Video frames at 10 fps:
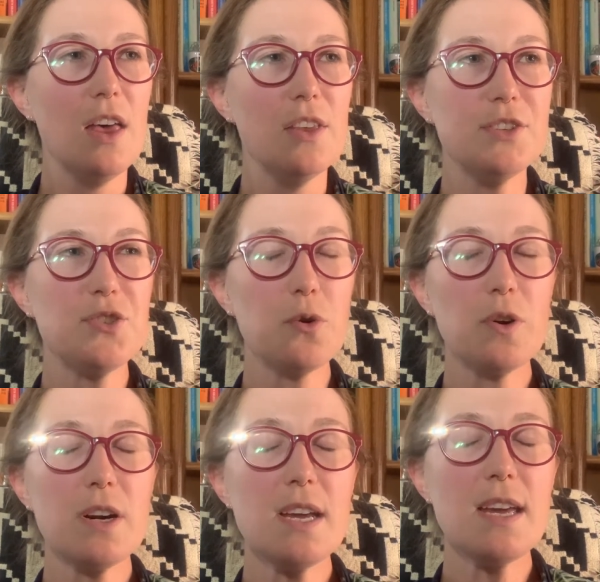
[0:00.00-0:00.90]
the
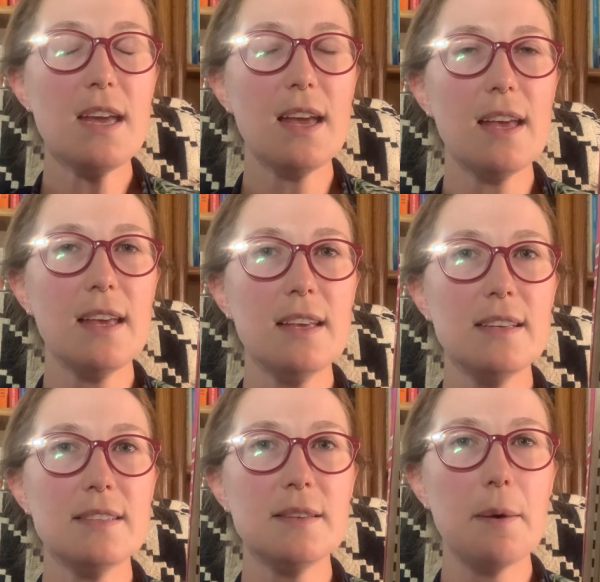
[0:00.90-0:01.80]
story
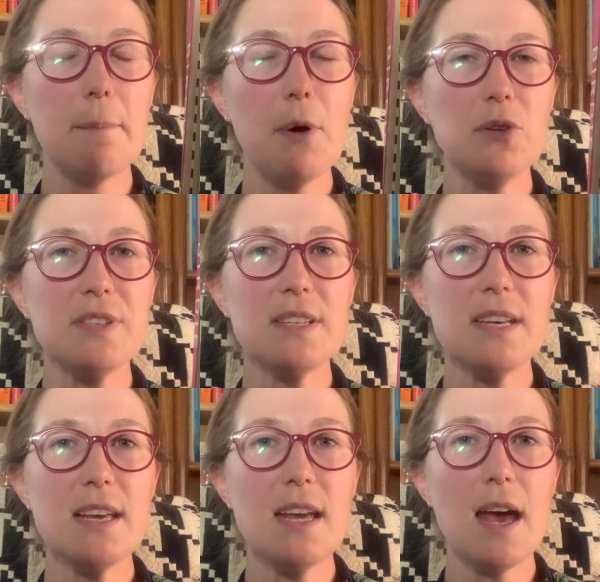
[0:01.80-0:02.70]
is
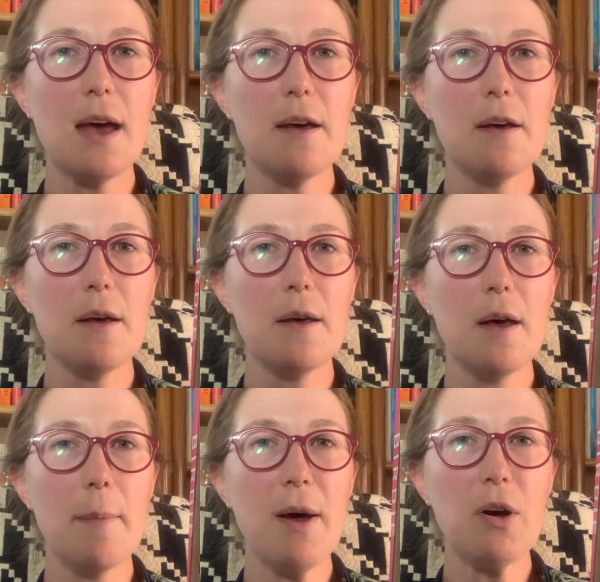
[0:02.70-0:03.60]
mostly
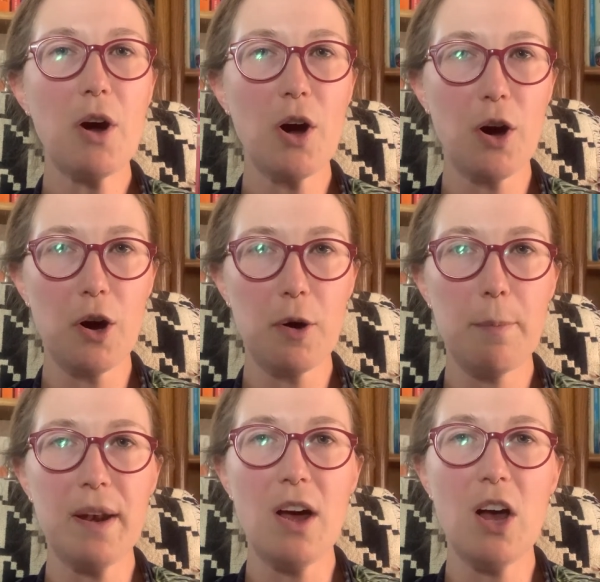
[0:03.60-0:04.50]
about her,
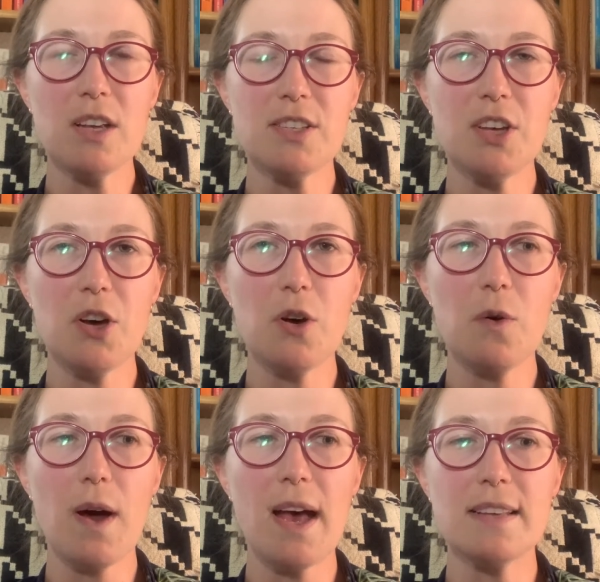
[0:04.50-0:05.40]
but it
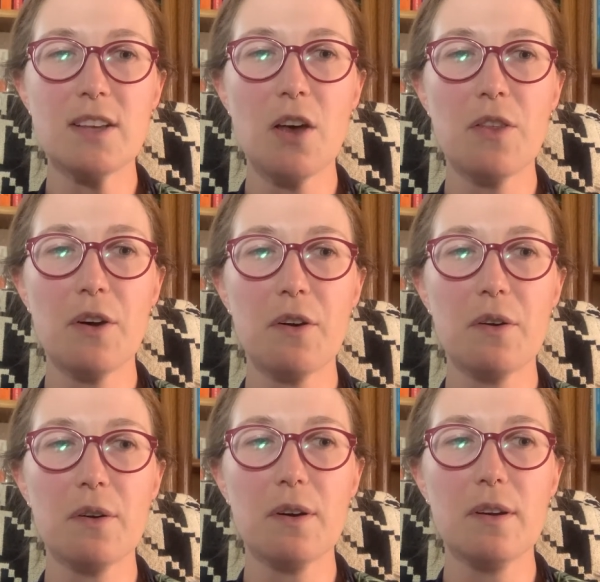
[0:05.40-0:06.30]
also has
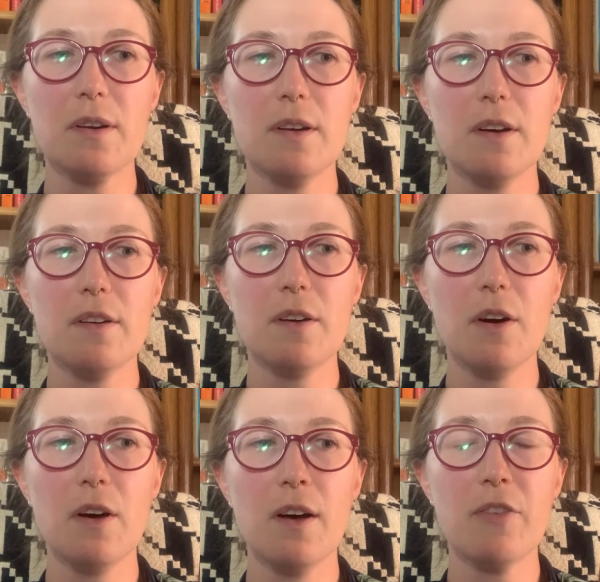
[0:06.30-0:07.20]
other
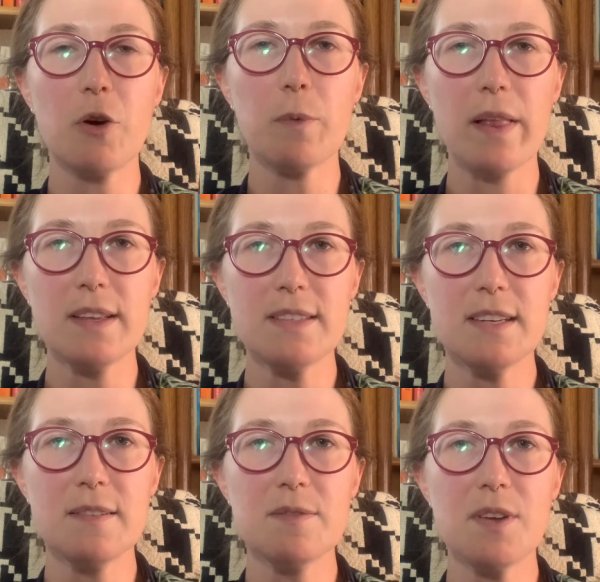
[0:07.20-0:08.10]
of her
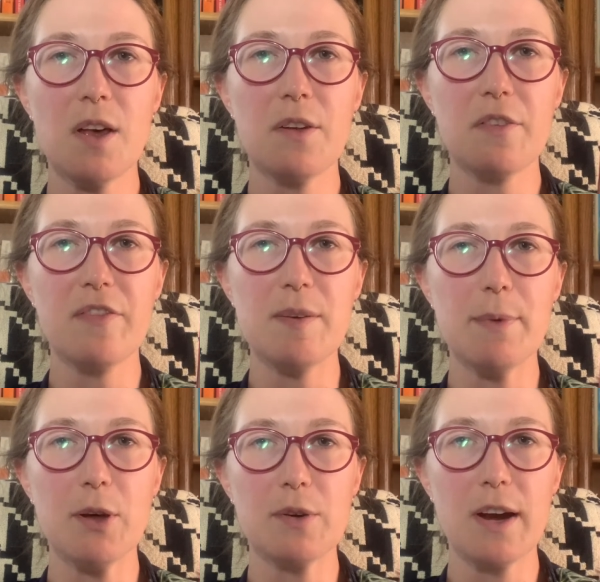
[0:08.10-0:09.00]
relatives, other
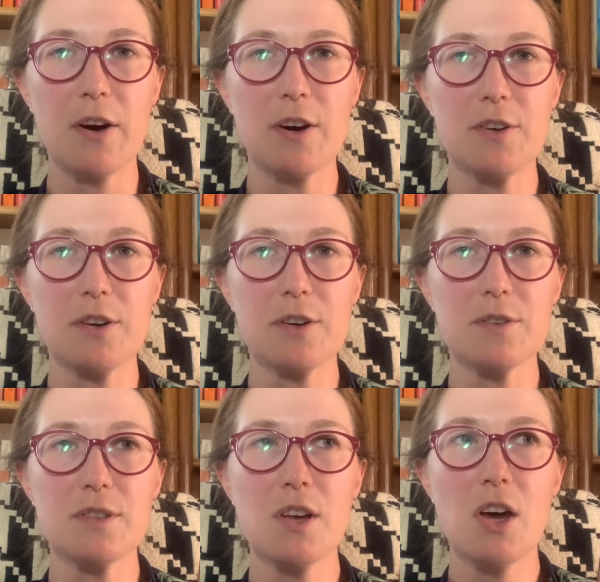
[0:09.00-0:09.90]
female
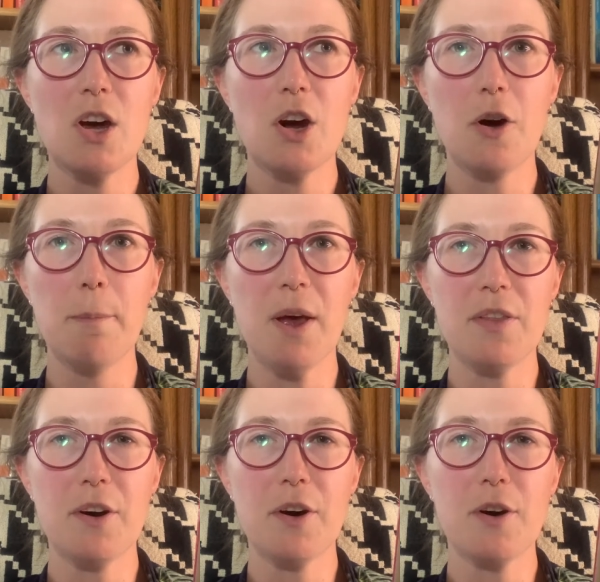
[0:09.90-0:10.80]
characters, her
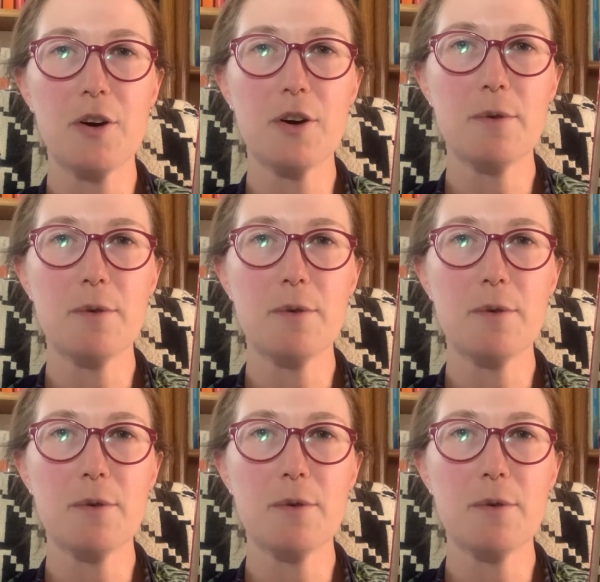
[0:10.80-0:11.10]
mother,